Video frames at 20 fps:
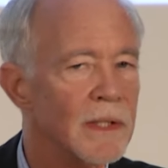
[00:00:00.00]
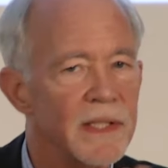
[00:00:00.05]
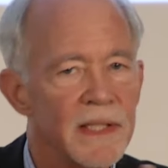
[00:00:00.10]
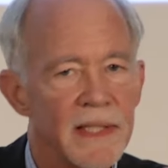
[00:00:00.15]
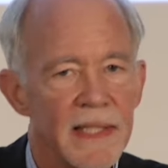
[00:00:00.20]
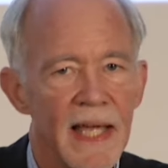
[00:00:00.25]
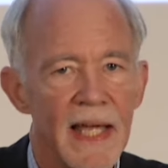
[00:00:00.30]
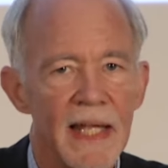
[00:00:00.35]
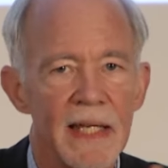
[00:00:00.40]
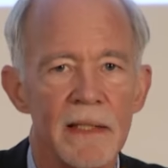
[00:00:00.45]
And
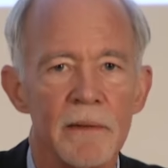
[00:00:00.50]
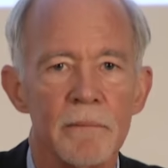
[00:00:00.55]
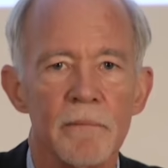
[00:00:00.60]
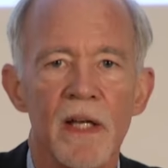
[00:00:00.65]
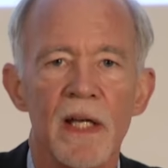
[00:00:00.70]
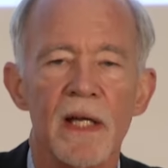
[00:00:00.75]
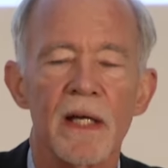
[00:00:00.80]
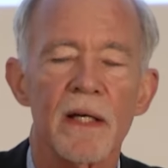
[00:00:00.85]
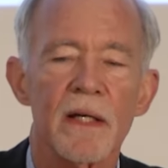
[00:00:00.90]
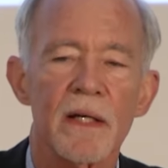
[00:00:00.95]
again,
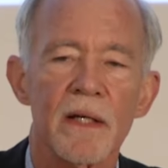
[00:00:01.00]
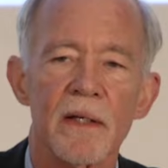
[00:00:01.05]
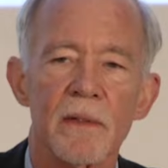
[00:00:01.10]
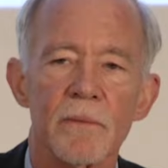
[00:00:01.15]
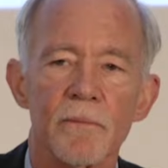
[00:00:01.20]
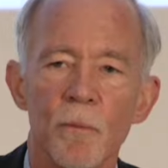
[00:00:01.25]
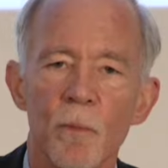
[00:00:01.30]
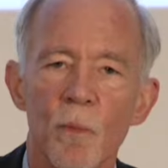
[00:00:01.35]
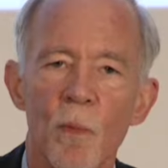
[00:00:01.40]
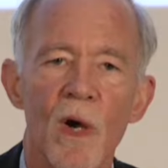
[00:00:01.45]

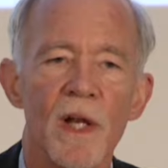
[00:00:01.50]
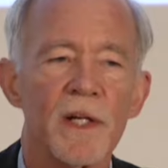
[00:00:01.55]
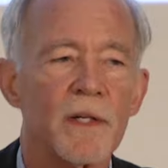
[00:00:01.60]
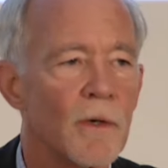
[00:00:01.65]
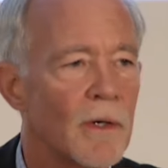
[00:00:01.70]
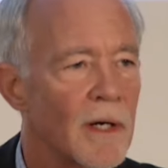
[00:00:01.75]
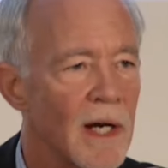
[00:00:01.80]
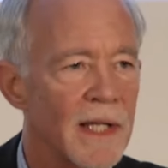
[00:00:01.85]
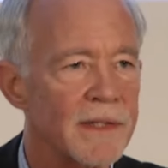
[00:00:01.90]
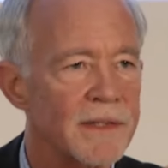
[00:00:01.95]
uh, one
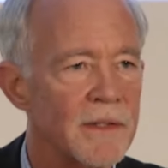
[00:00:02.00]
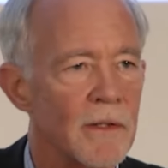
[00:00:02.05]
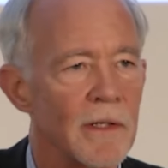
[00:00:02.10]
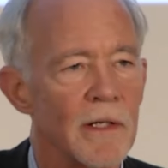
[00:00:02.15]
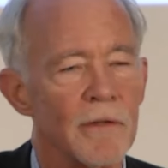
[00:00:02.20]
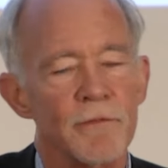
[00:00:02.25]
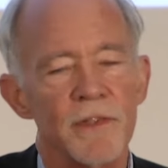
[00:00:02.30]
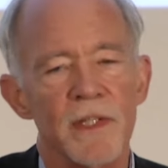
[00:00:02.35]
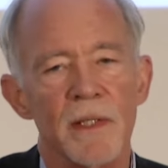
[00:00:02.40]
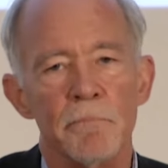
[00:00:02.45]
or other
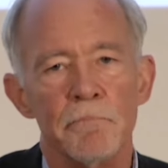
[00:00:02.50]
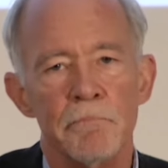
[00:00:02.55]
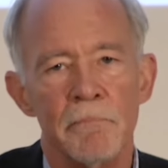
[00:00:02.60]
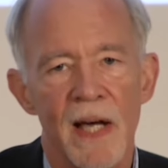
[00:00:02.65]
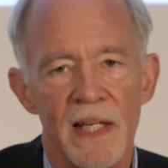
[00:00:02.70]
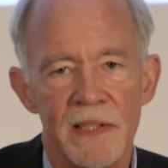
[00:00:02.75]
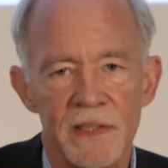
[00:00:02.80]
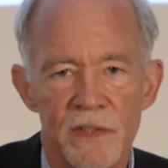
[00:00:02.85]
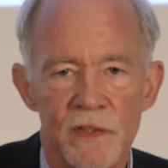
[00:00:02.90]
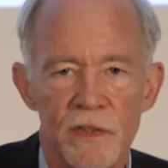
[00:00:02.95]
of them
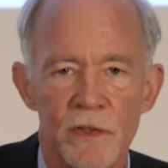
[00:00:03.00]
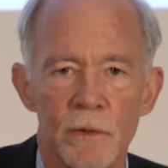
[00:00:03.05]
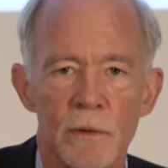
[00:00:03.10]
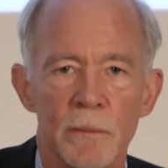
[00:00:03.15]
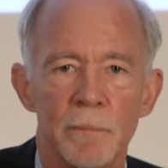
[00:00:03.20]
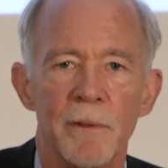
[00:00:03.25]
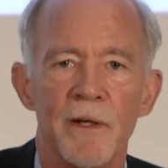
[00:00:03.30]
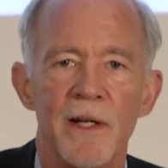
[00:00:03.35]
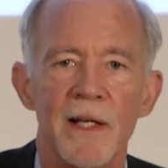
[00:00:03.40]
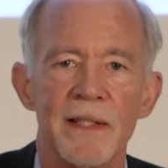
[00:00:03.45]
might
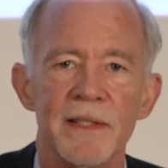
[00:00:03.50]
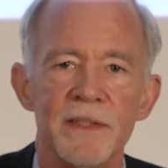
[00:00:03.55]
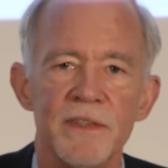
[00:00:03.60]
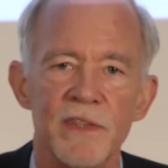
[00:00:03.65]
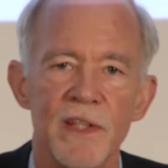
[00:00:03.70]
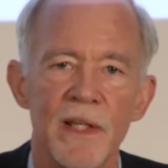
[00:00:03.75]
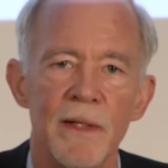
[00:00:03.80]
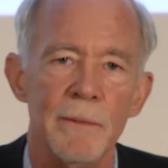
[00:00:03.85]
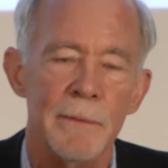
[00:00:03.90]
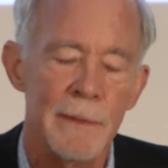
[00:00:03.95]

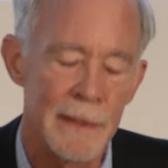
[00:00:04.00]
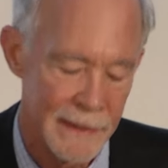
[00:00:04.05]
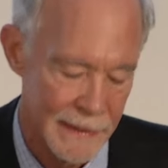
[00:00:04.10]
surprise you.